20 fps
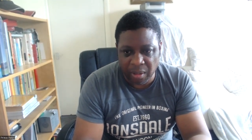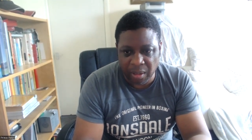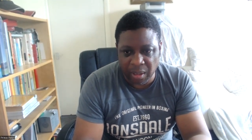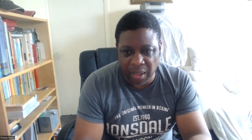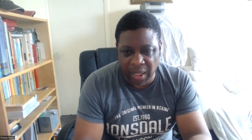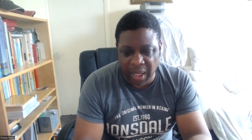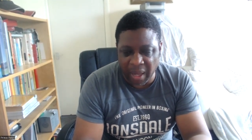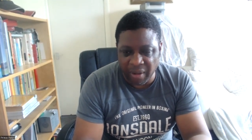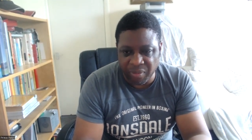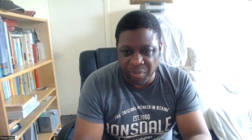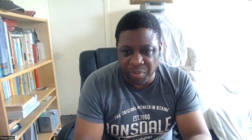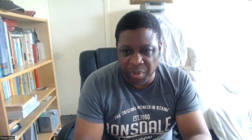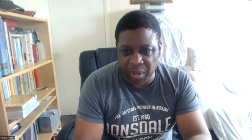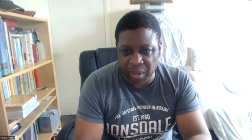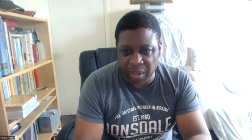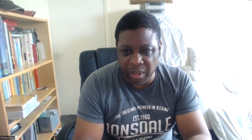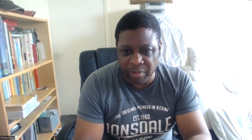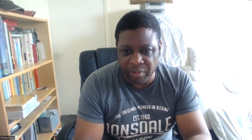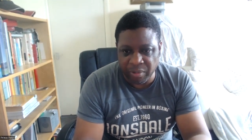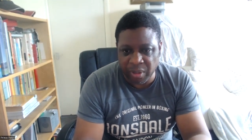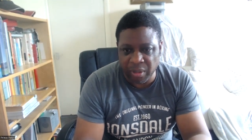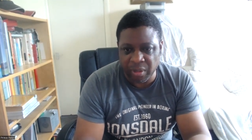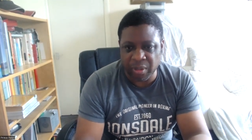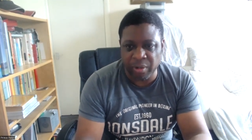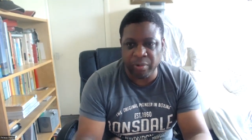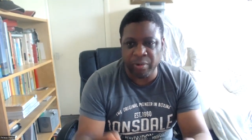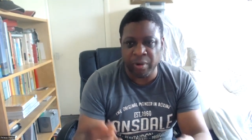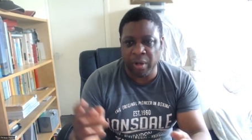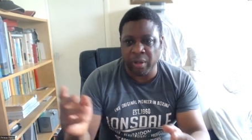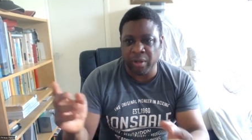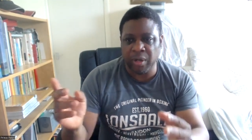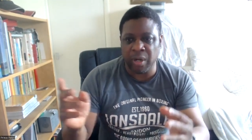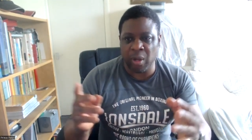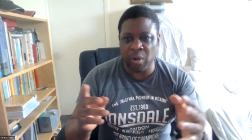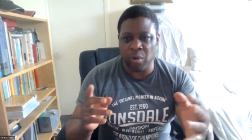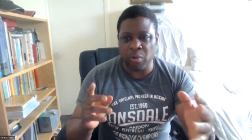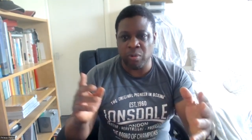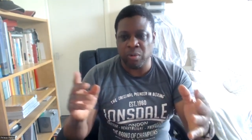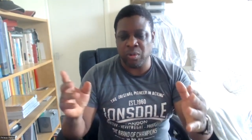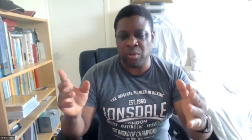the government. There are
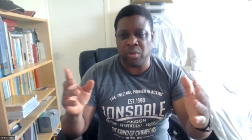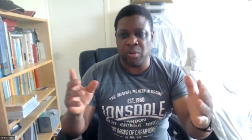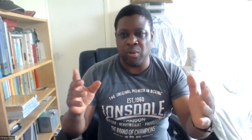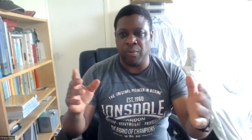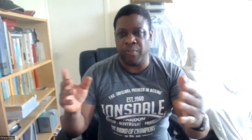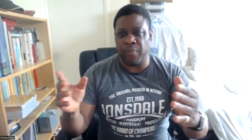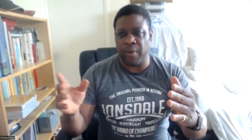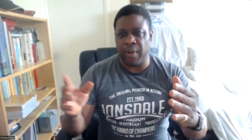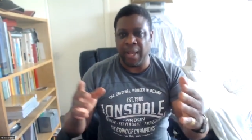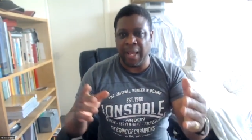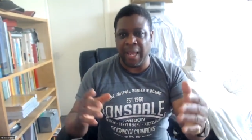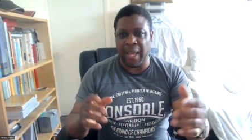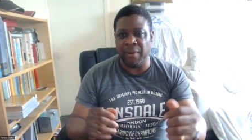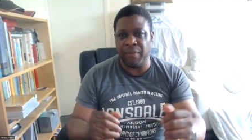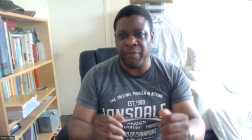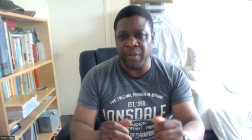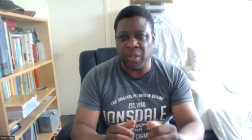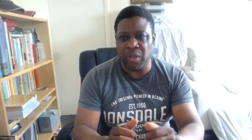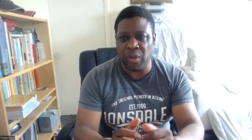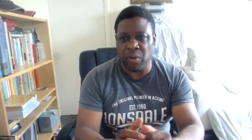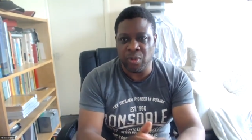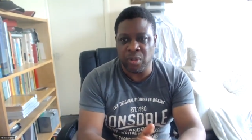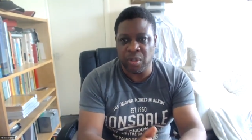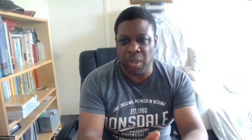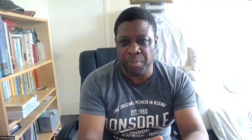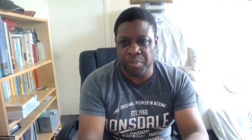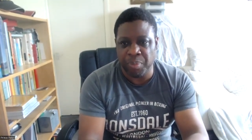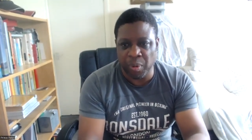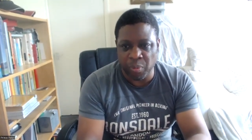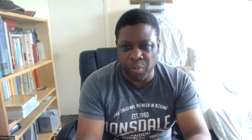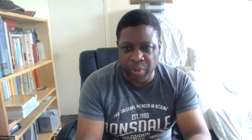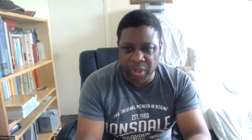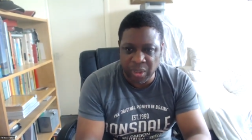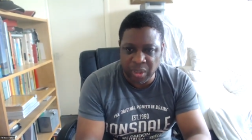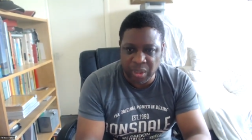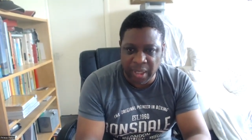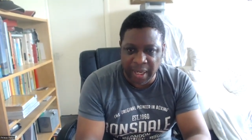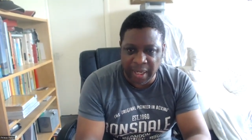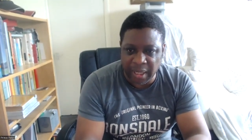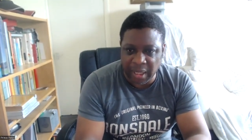no sort of avenues upon
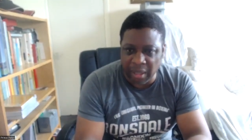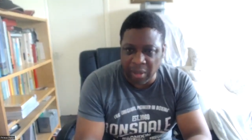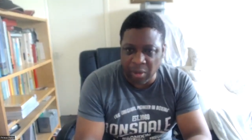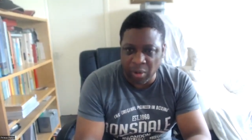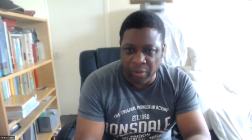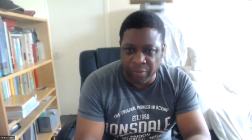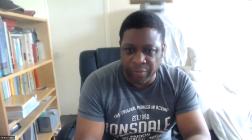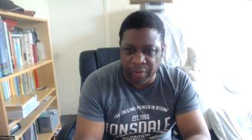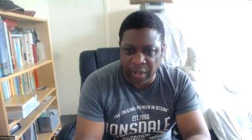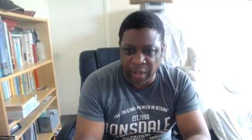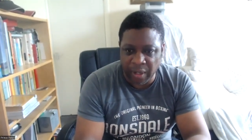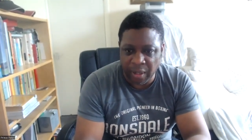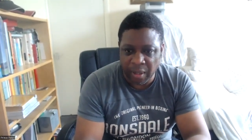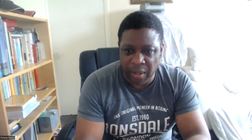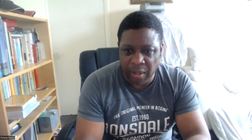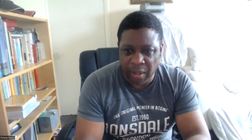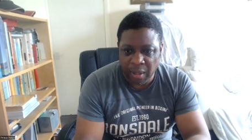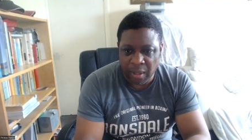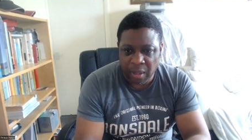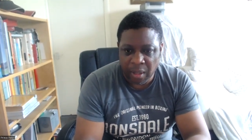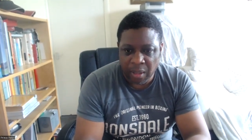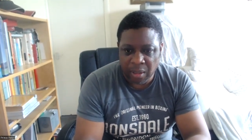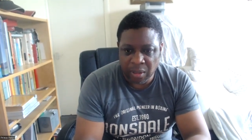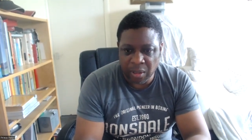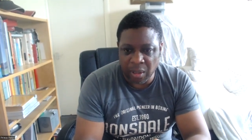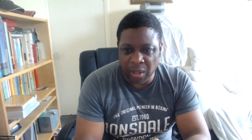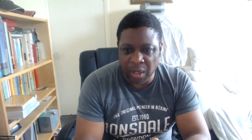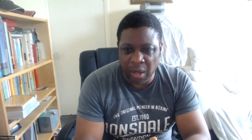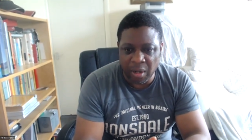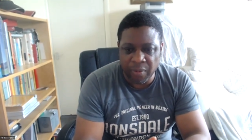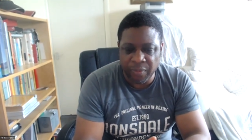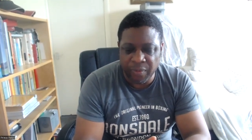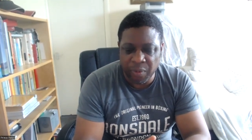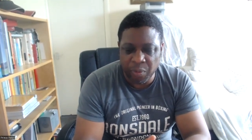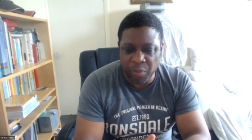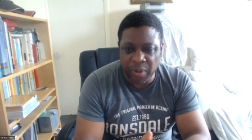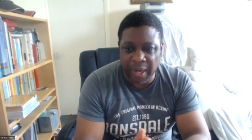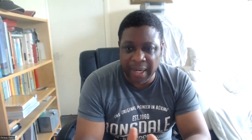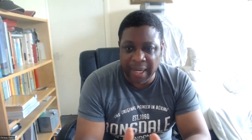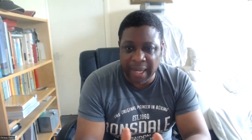which they can lobby. So, the only
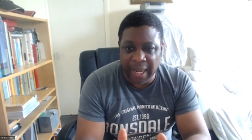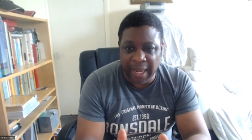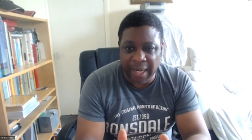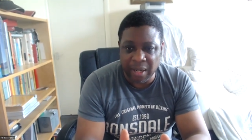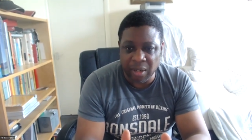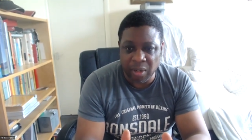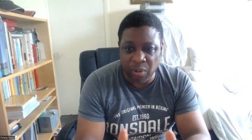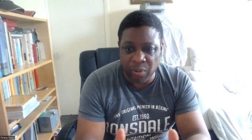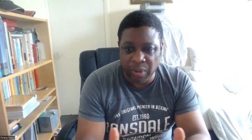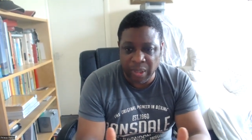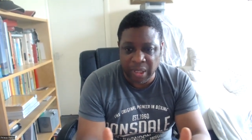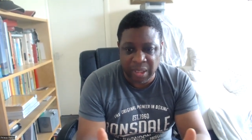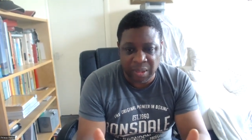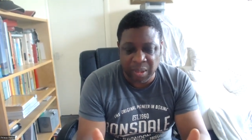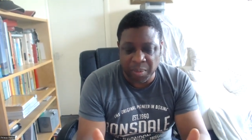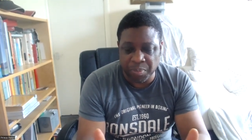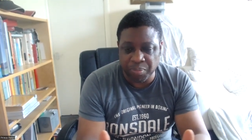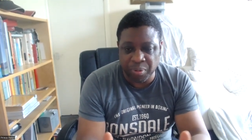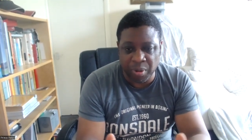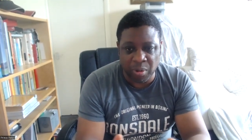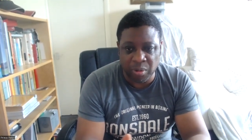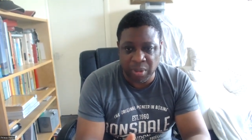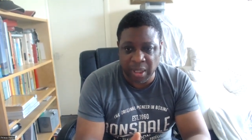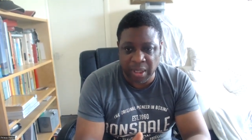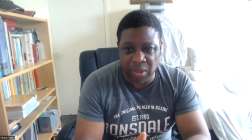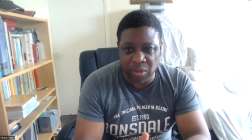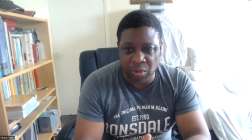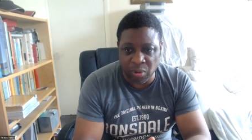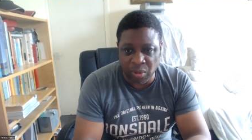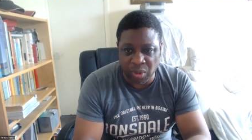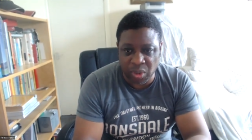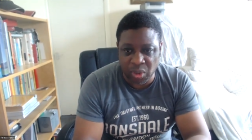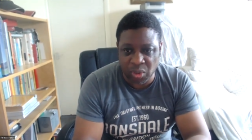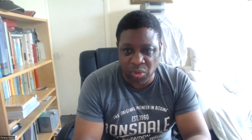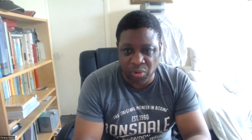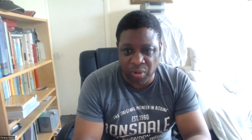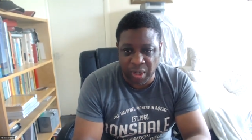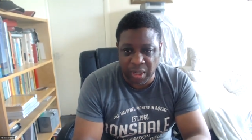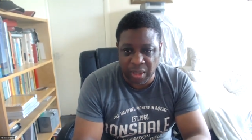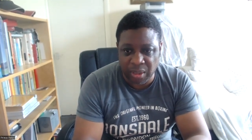thing what they can do is to protest on the
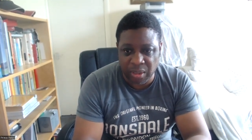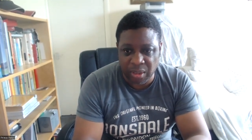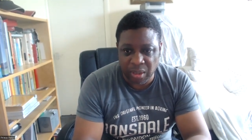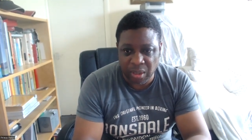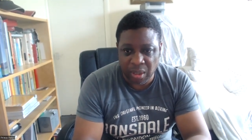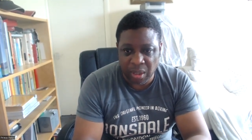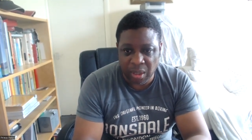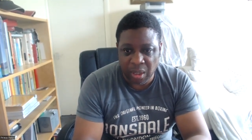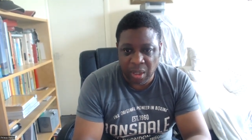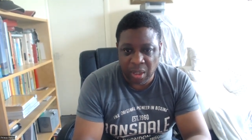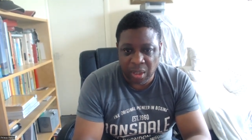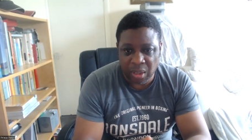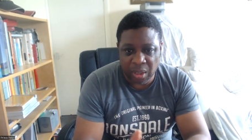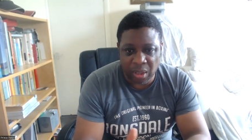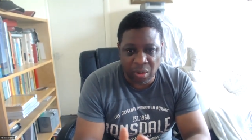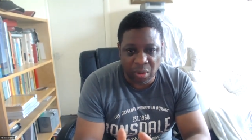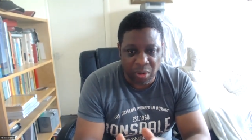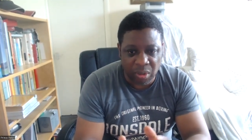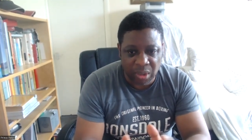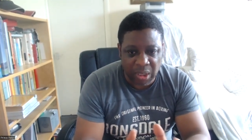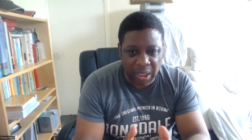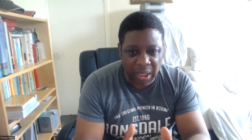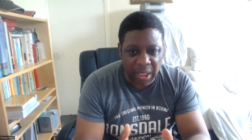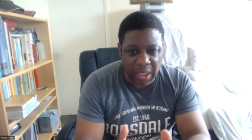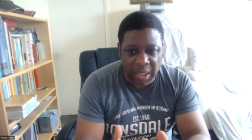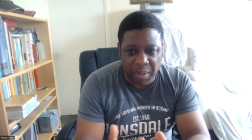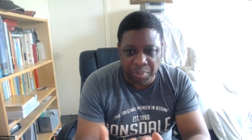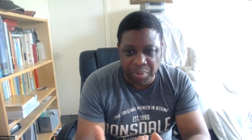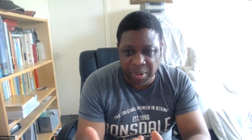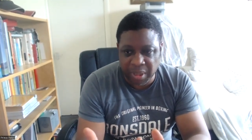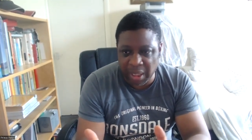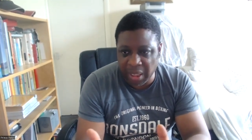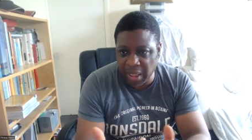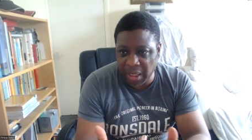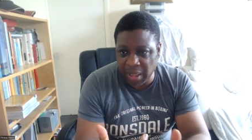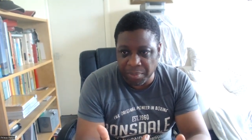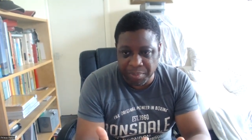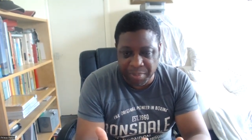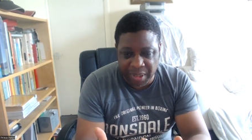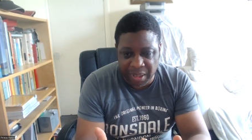street. They're not seeing any
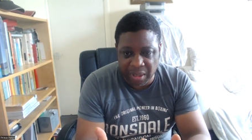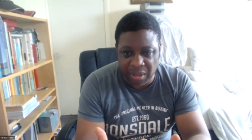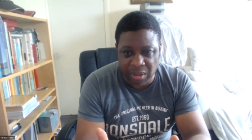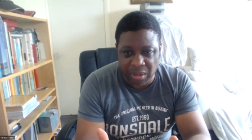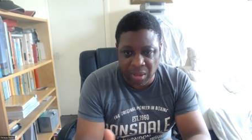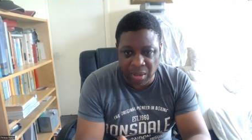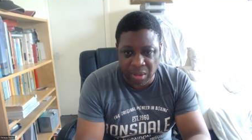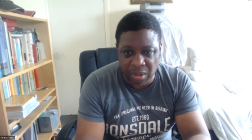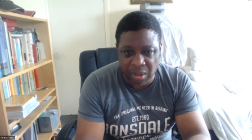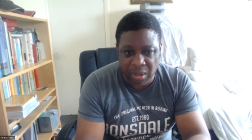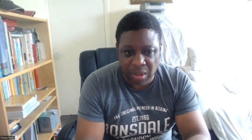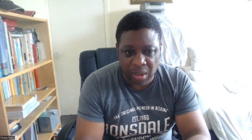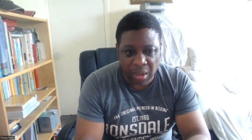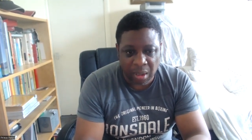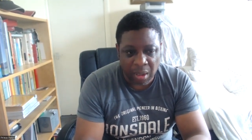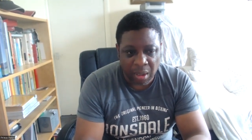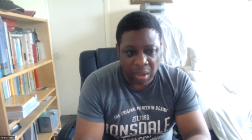particular ministers.